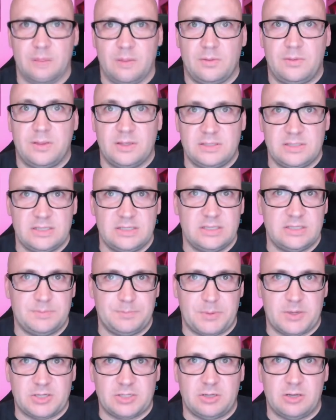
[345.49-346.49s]
This is
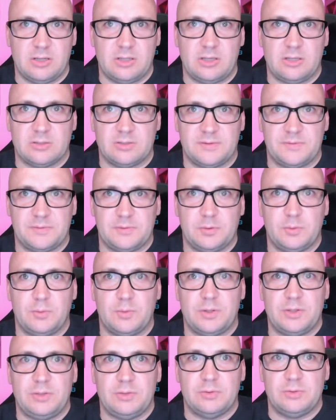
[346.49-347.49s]
especially useful
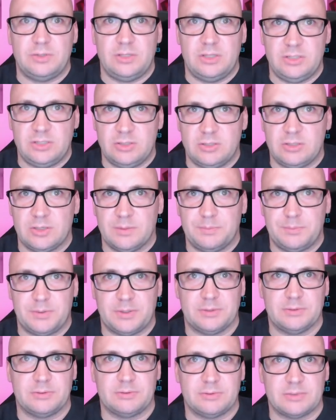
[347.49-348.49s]
when you need to
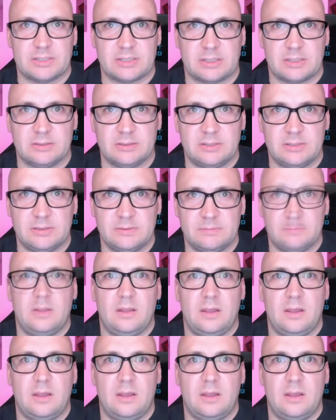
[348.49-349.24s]
compare the results.